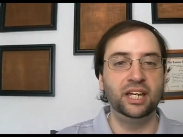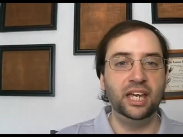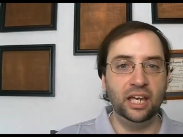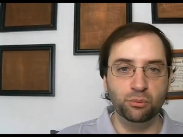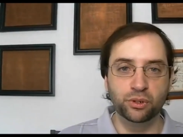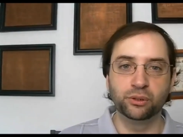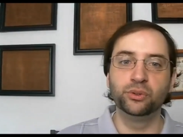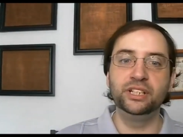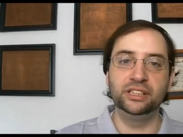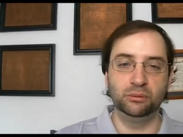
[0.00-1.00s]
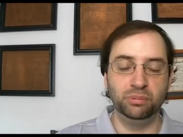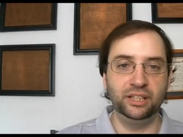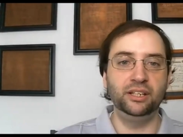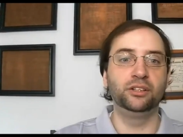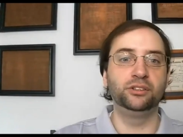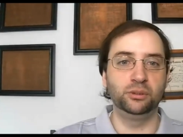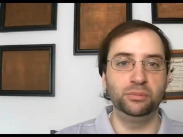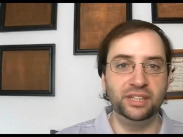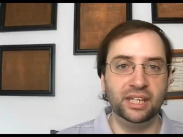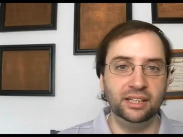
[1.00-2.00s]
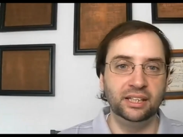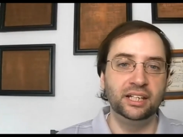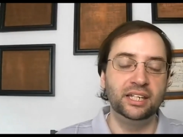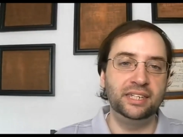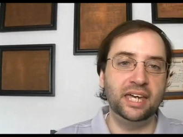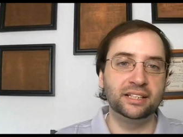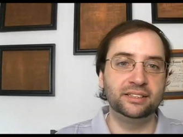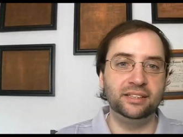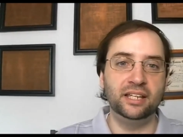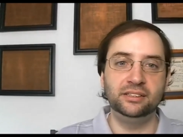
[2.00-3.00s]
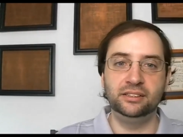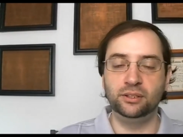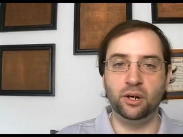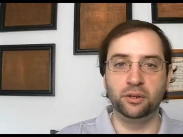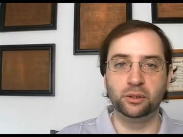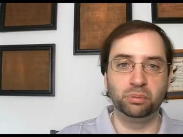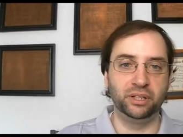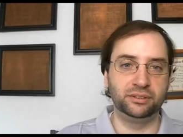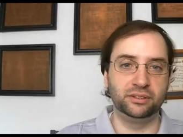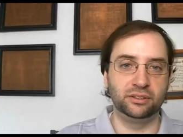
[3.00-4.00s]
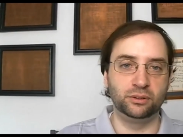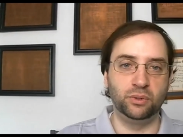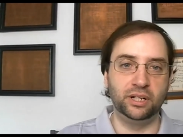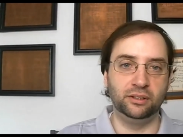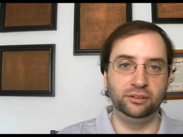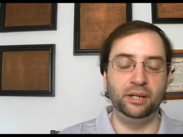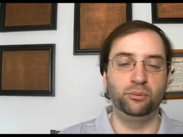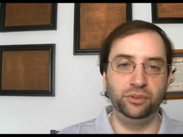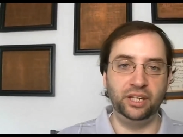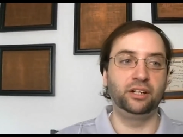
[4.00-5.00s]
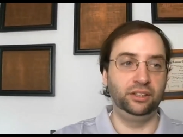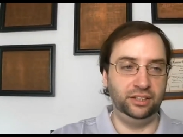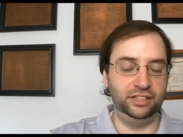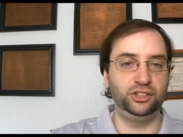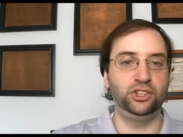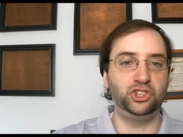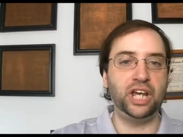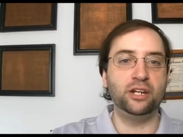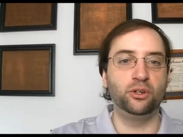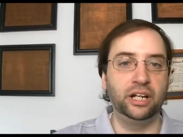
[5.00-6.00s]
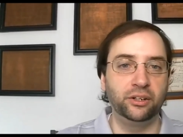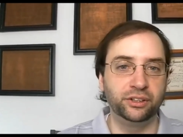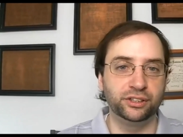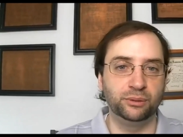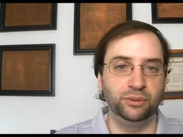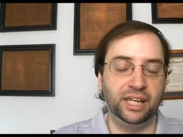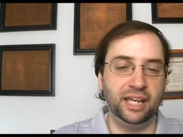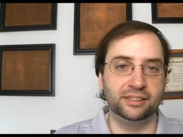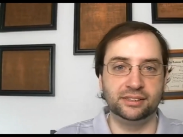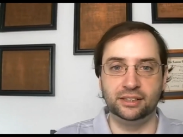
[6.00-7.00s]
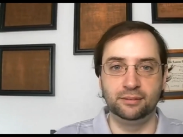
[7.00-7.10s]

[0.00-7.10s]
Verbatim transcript: And we're reasonably assuming that that extends into other places as well, that, that are these shadow areas that we can't see.